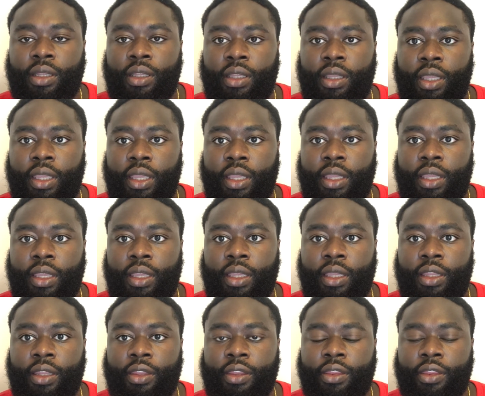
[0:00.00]

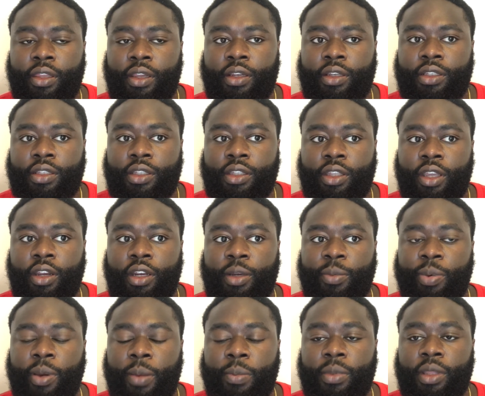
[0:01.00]
and there's 30
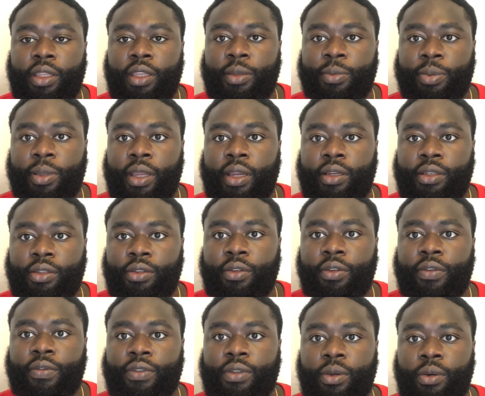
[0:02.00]
Premier League players who
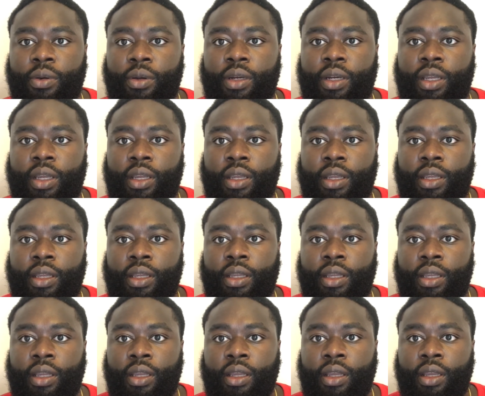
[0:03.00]
have scored uh,
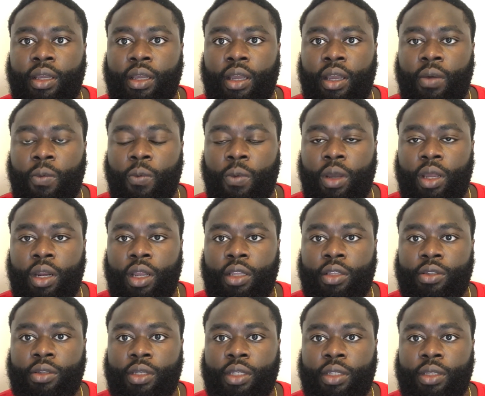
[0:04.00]

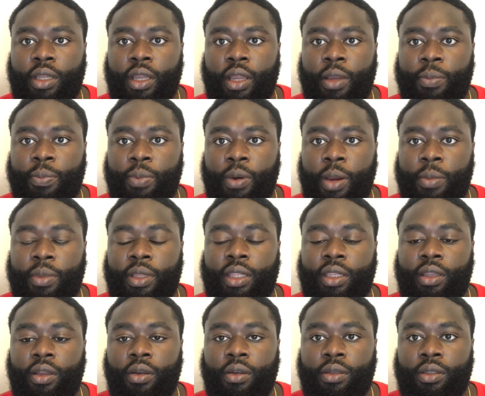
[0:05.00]
100 uh, Premier
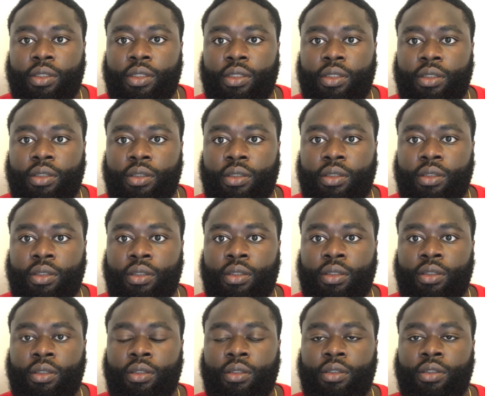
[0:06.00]
League goals.
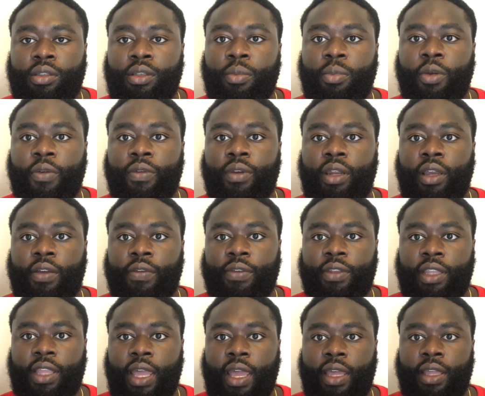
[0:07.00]
So moving on for
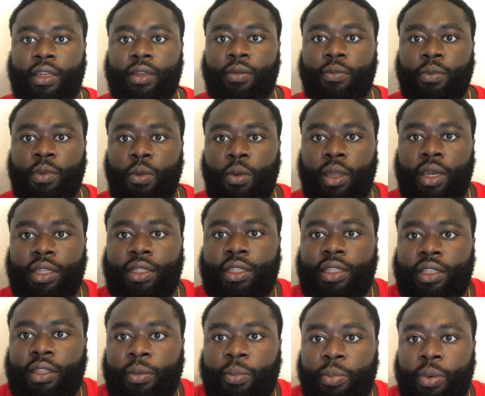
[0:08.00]
that, we went
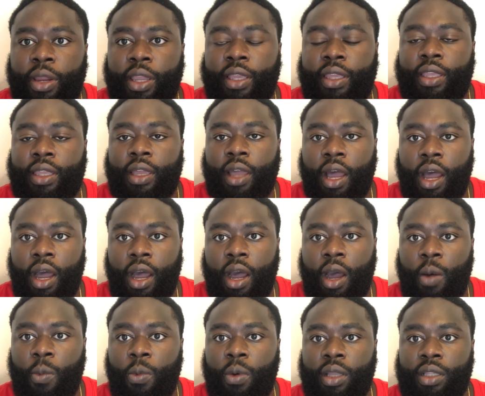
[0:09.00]
into the break
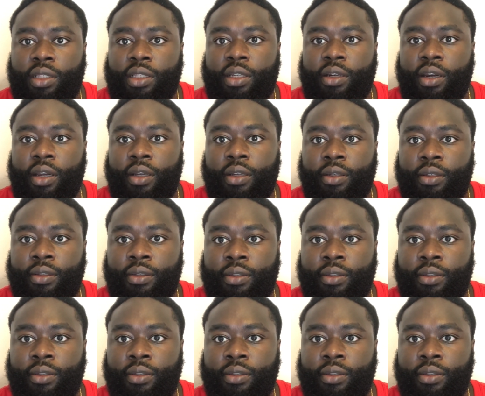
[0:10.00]
up 1-0.